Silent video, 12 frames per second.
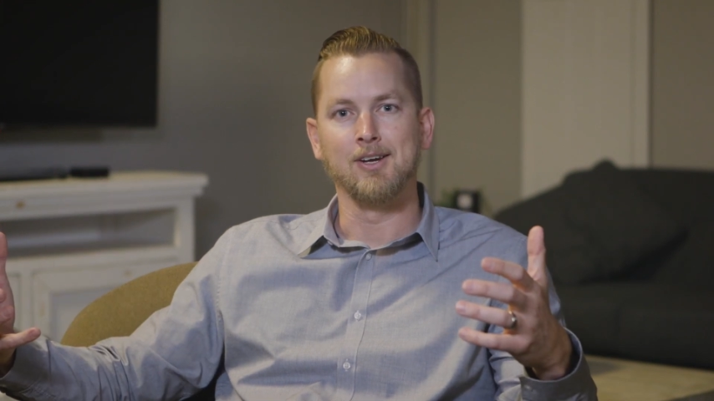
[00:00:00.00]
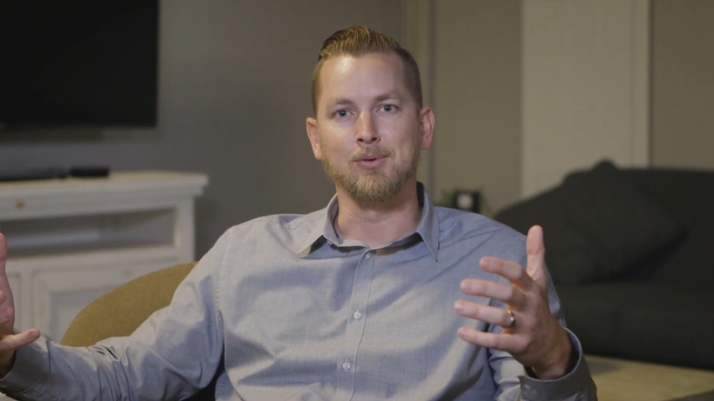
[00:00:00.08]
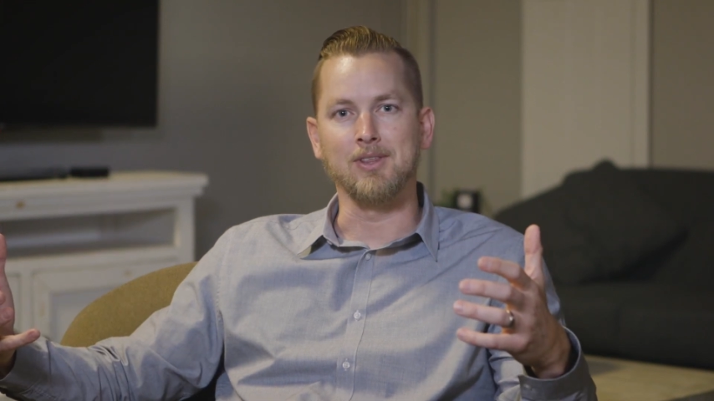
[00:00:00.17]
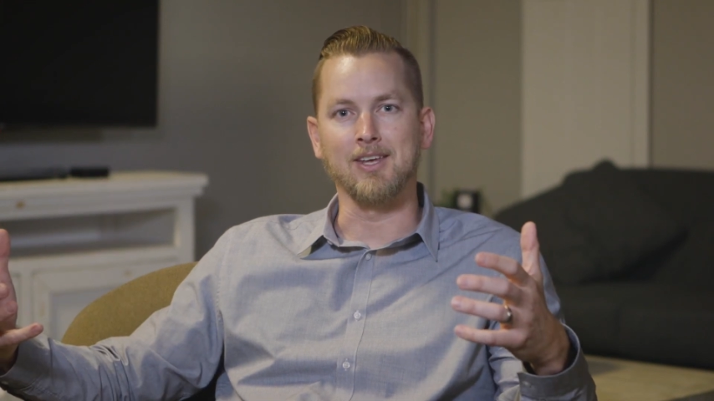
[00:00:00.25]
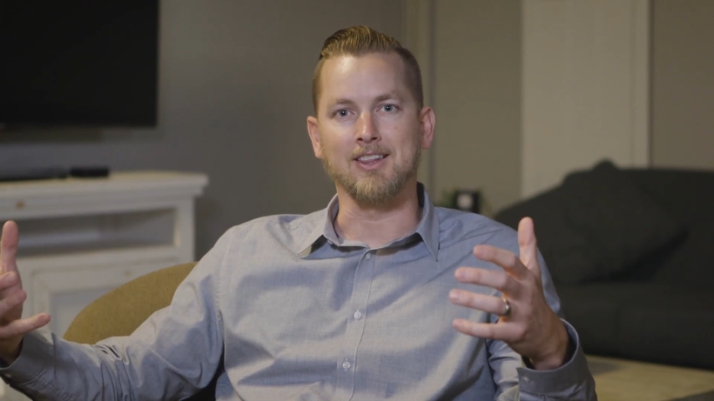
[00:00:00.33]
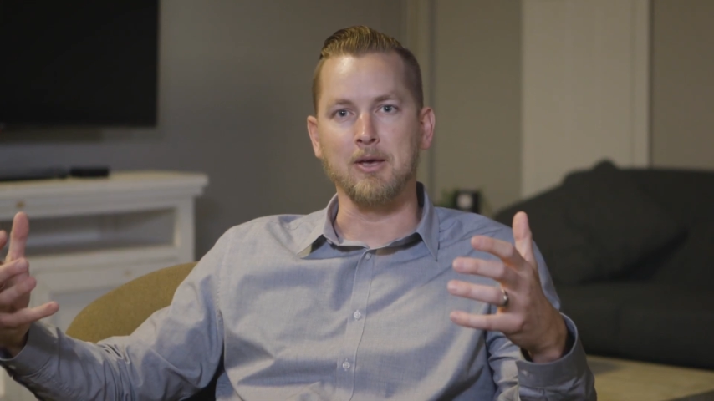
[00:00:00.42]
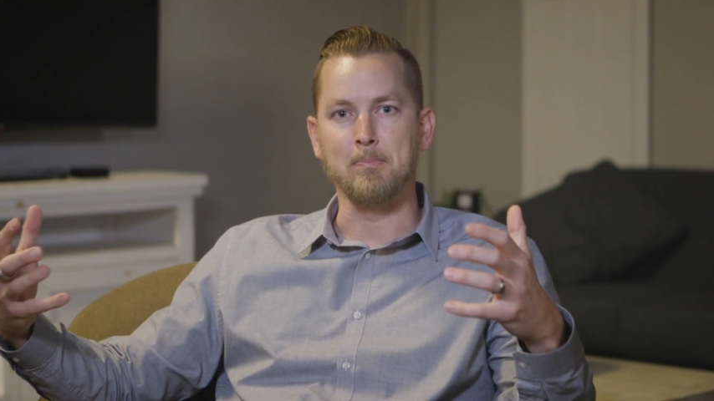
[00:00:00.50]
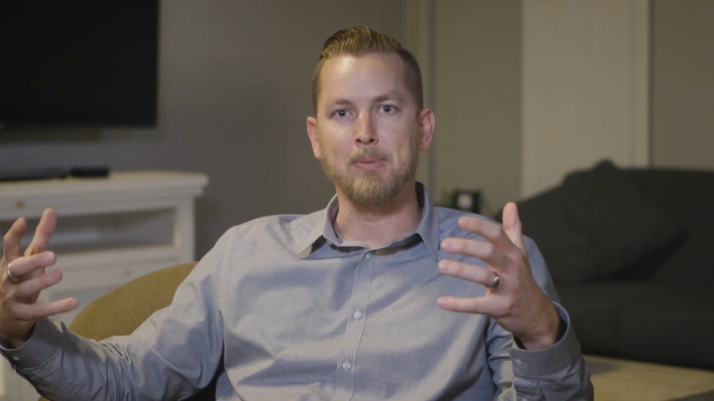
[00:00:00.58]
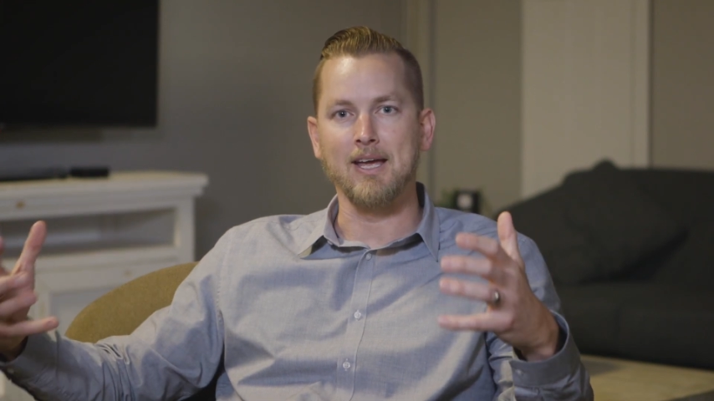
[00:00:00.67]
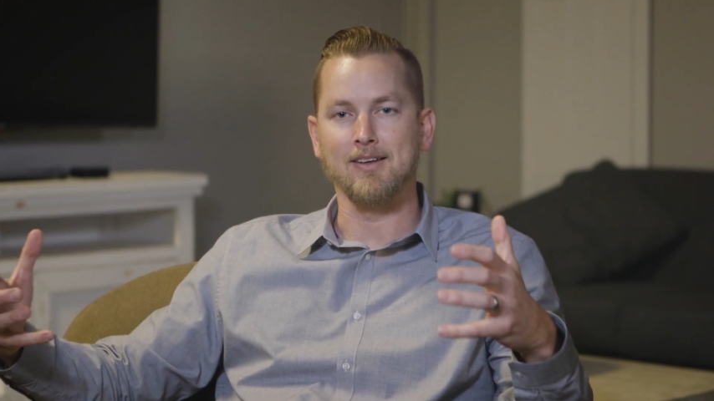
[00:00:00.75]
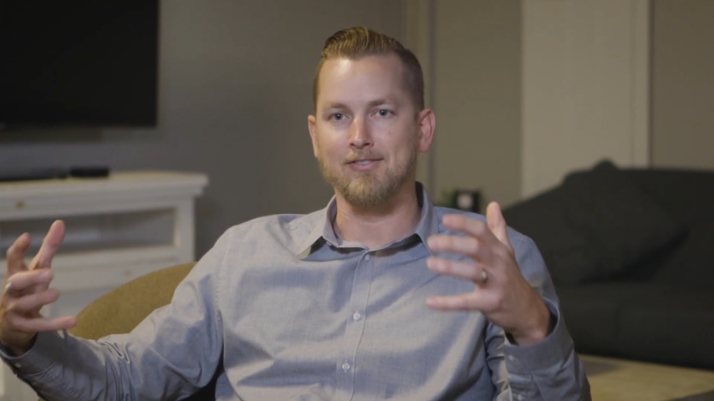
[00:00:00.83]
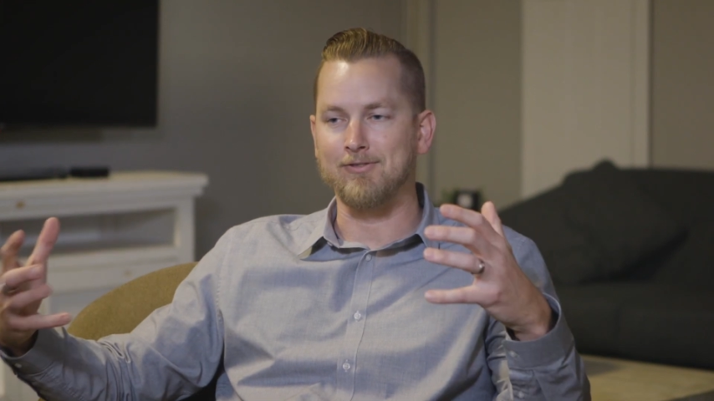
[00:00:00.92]
We think
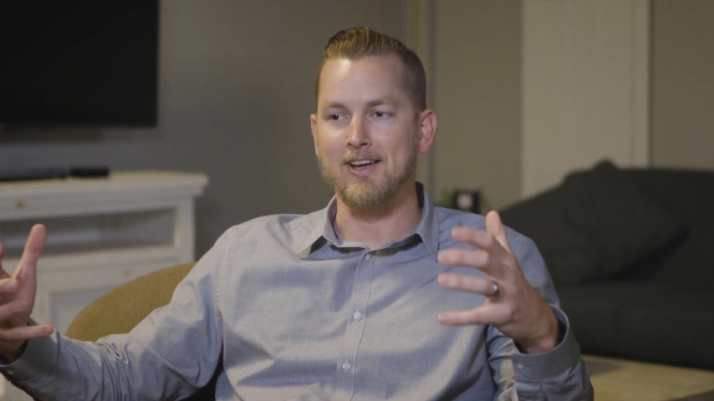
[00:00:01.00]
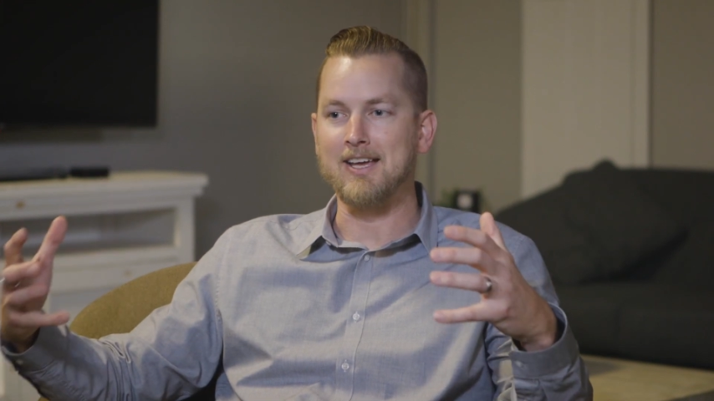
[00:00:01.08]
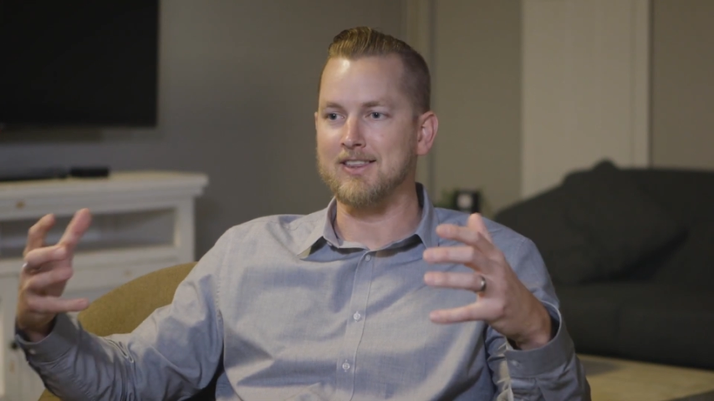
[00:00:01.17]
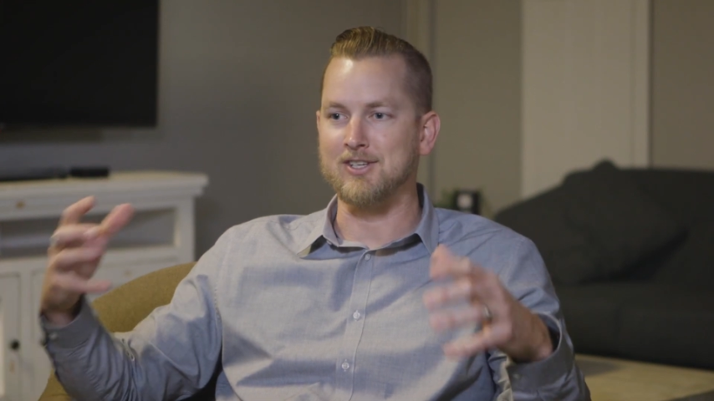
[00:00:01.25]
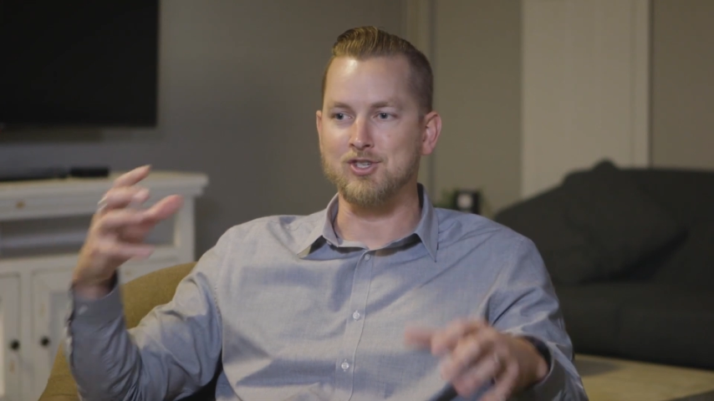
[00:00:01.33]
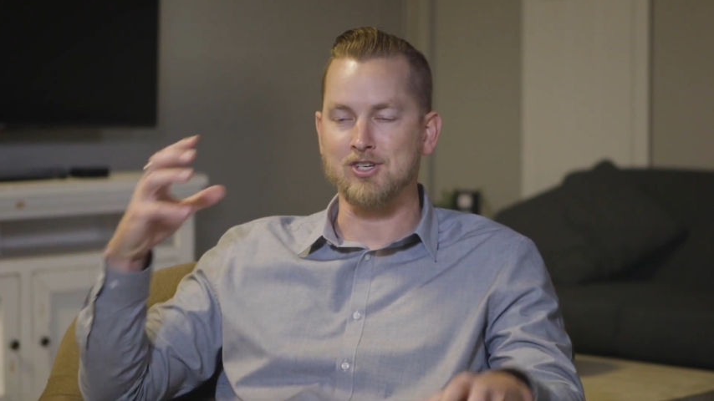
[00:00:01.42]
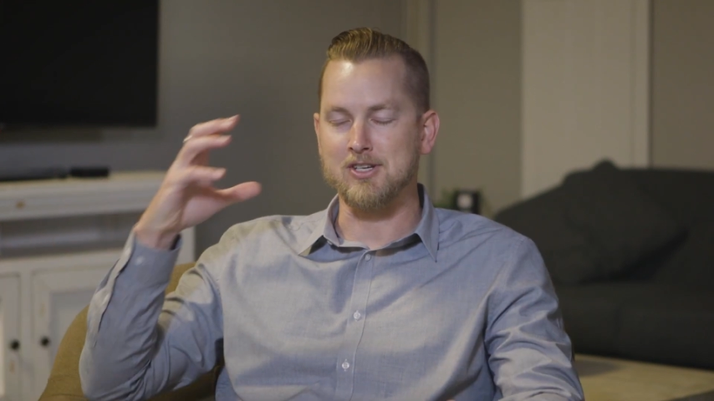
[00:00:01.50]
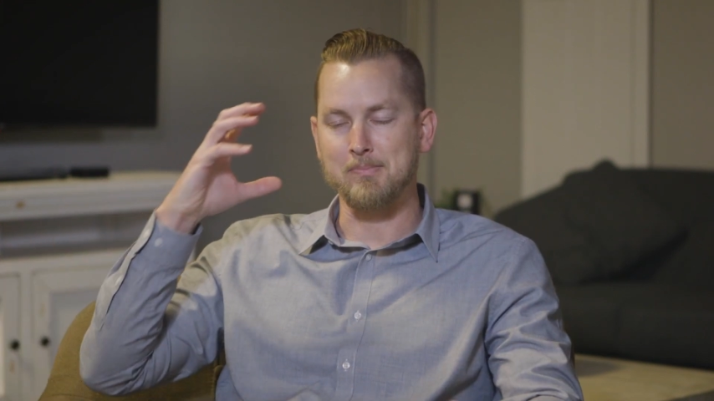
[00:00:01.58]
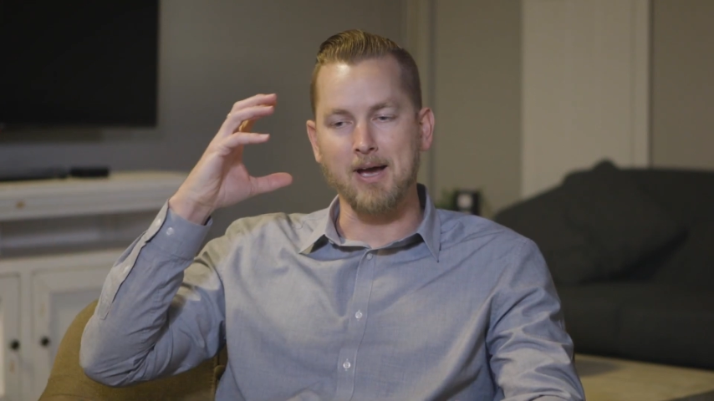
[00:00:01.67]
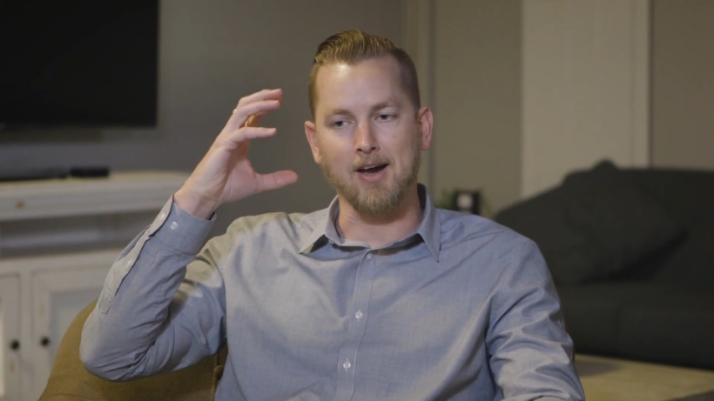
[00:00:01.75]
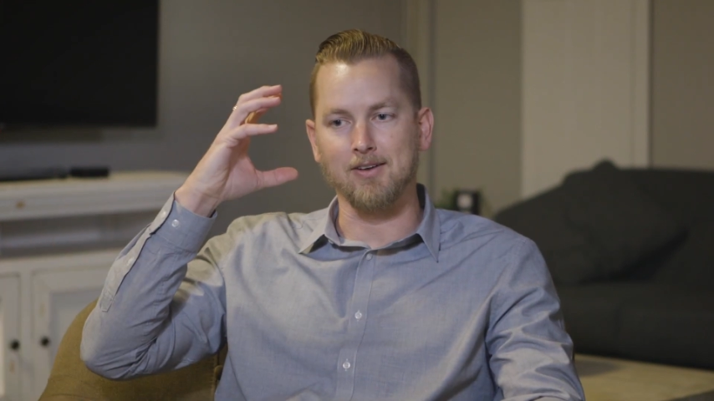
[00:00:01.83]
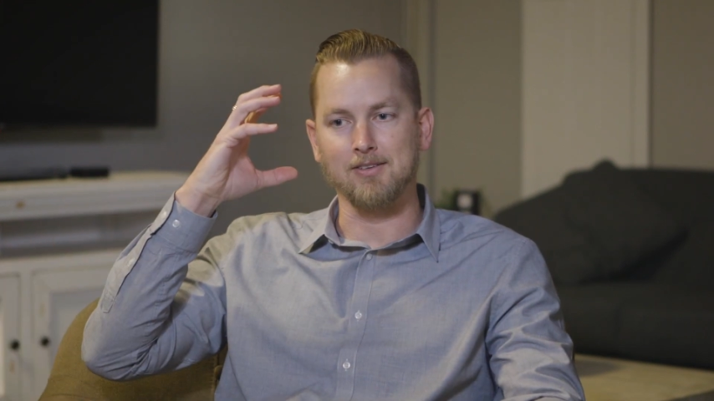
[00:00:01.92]
that faith is just
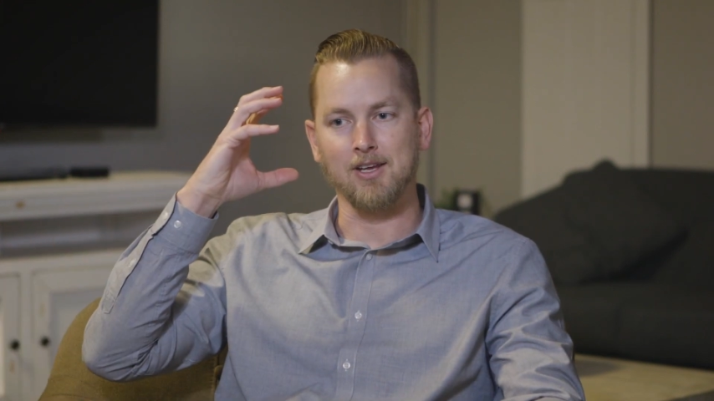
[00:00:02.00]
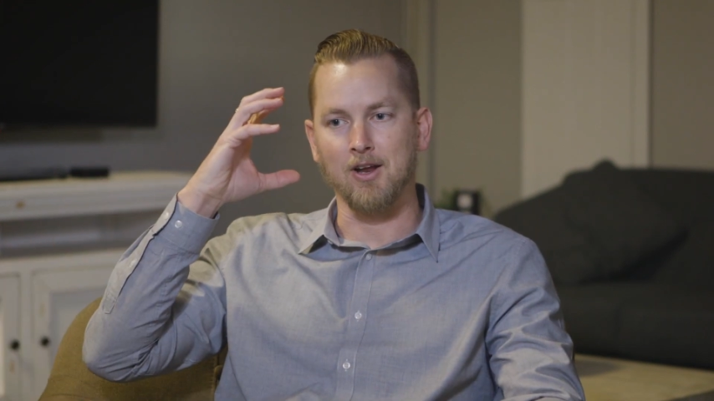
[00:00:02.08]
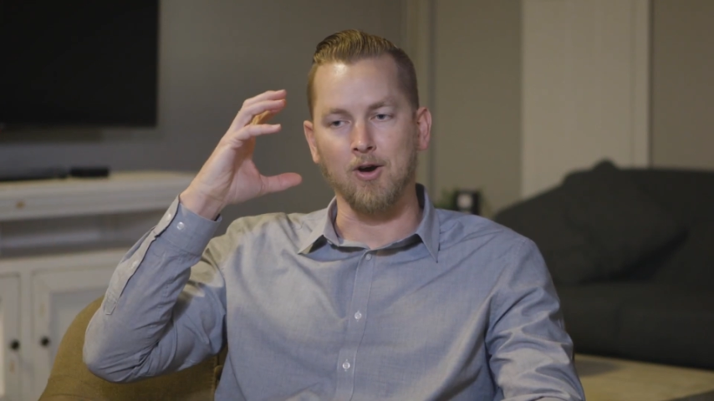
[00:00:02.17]
about,